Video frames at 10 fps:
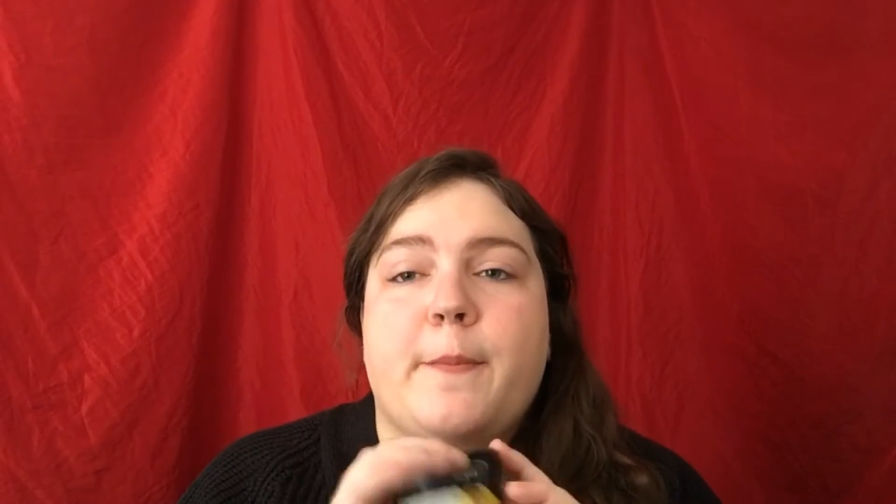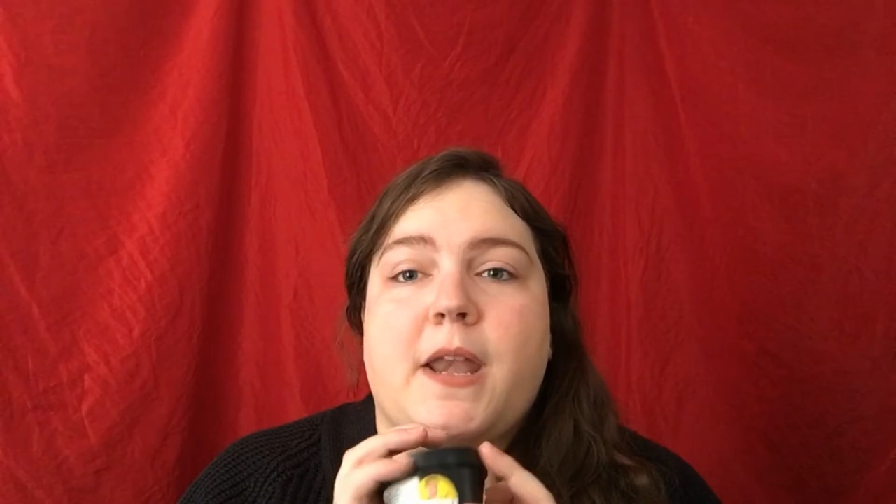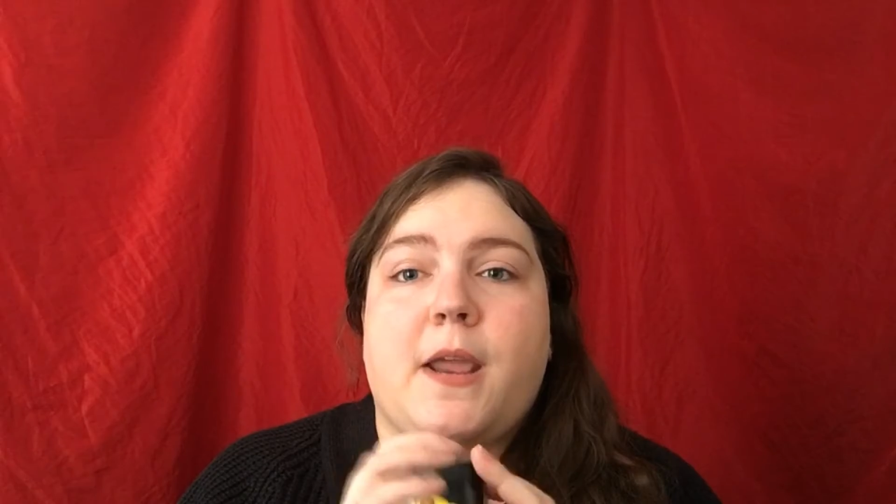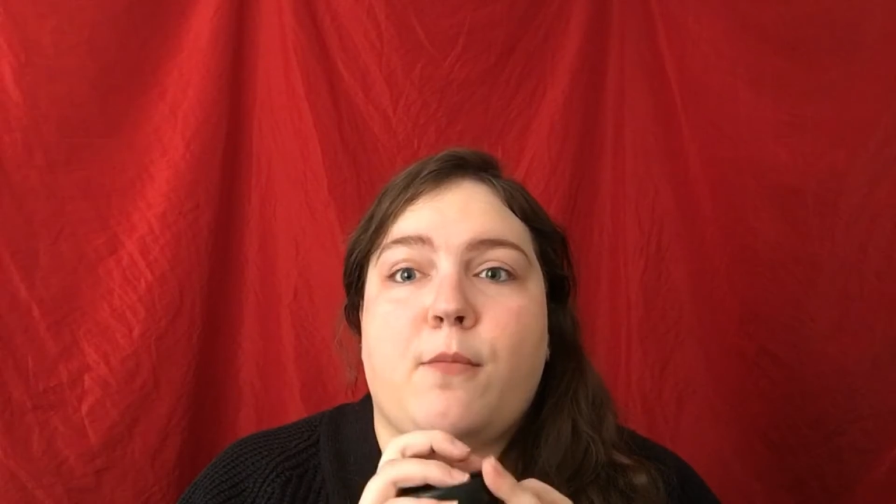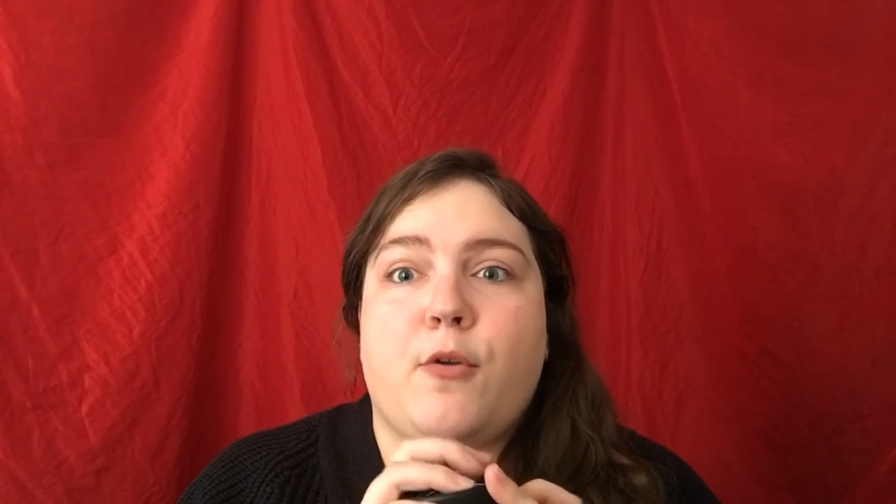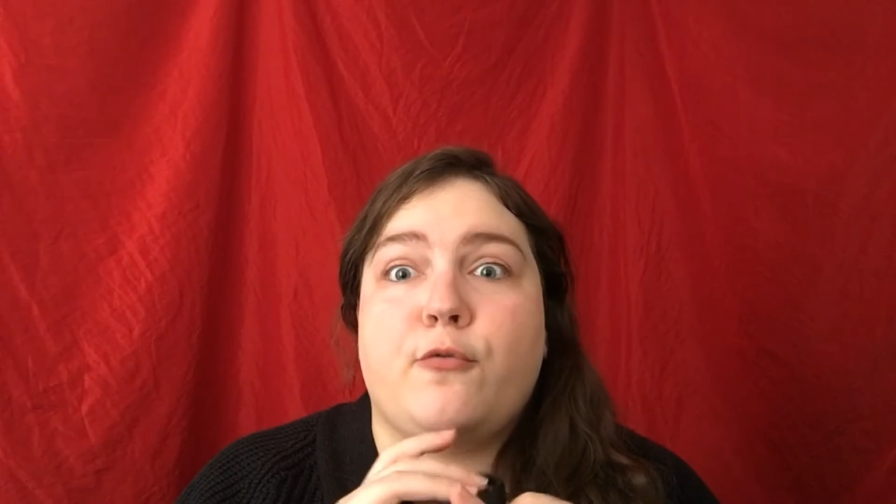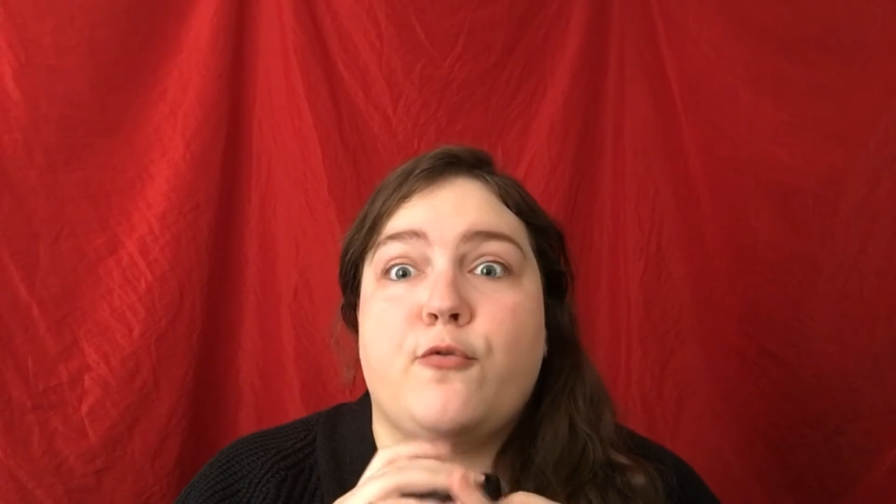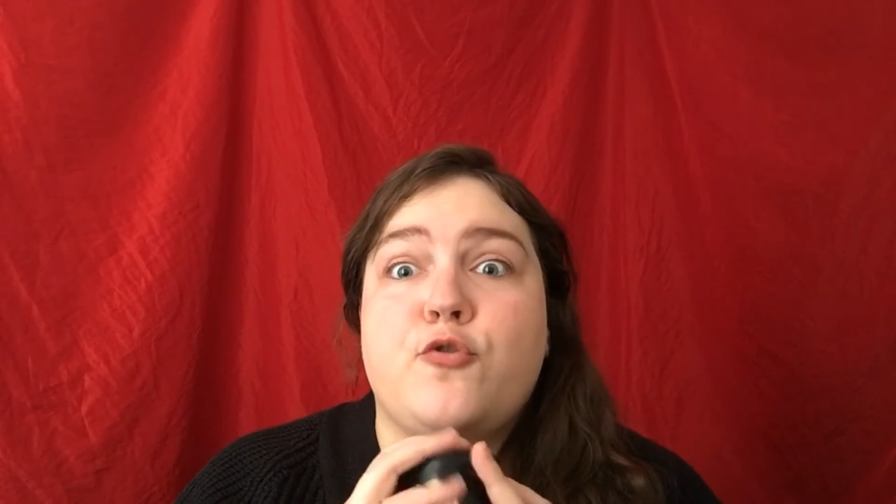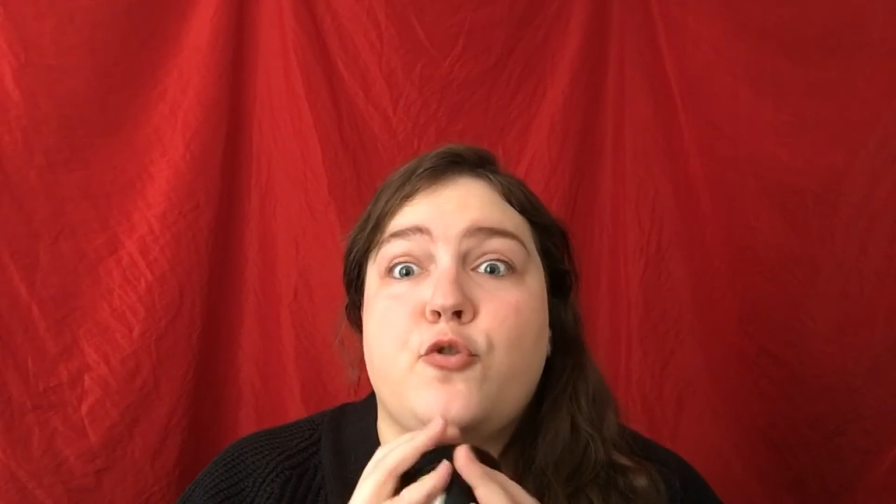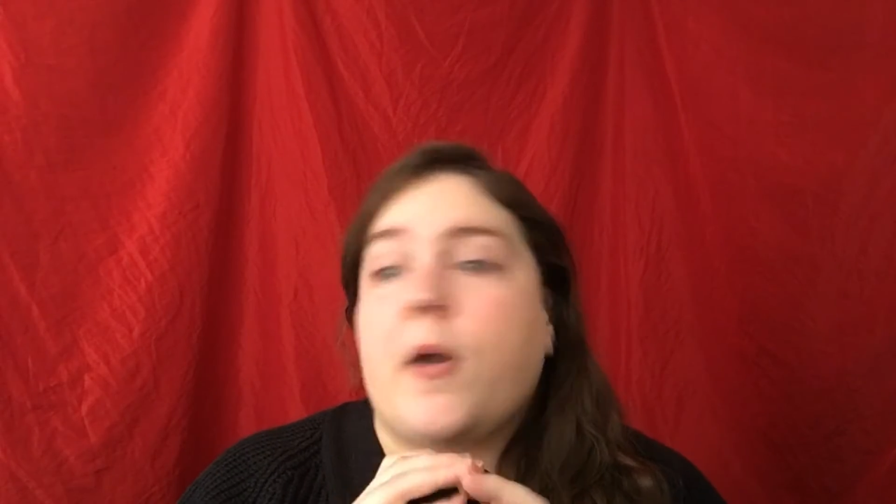many
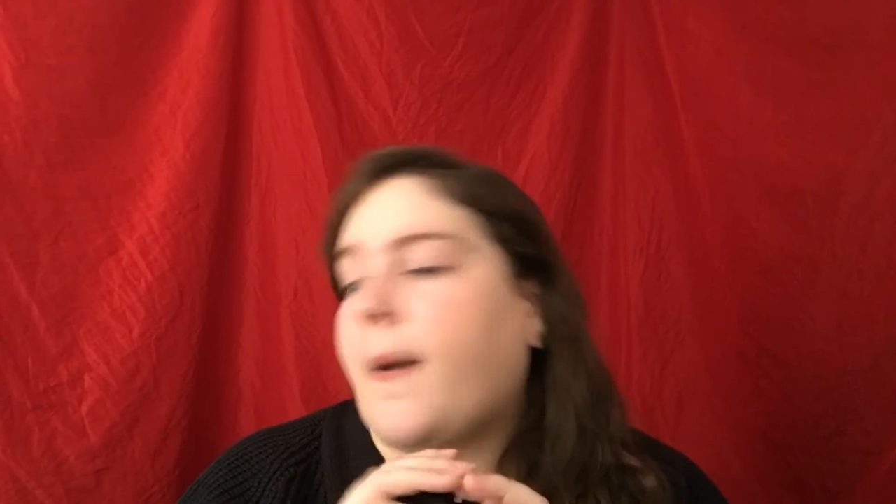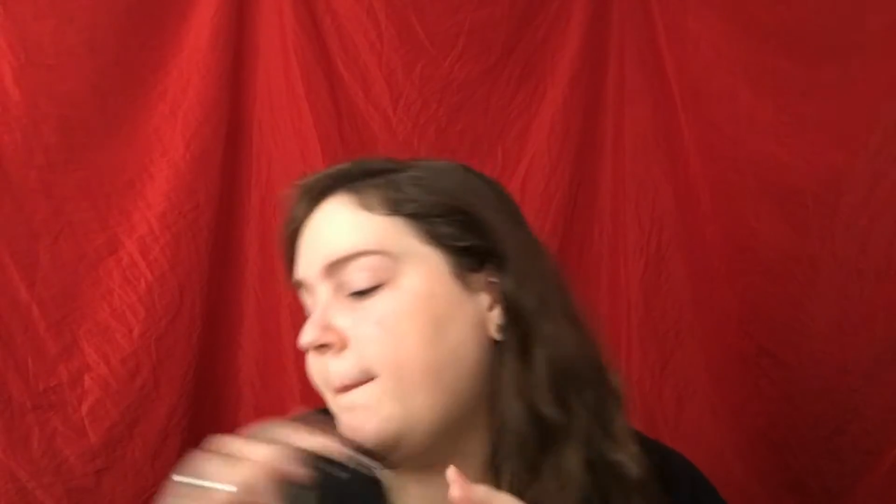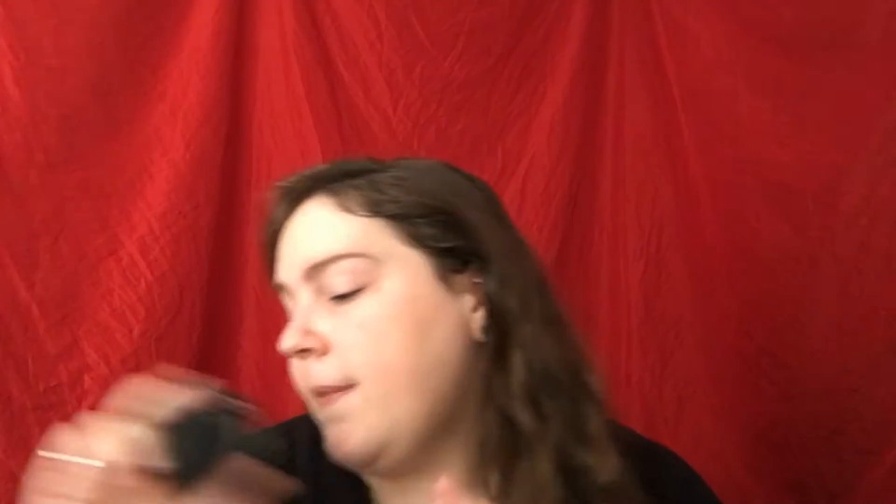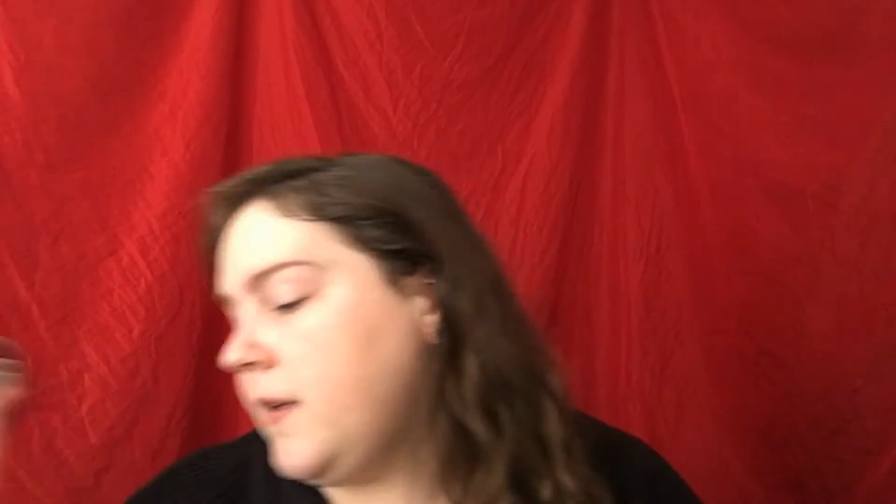moons to come.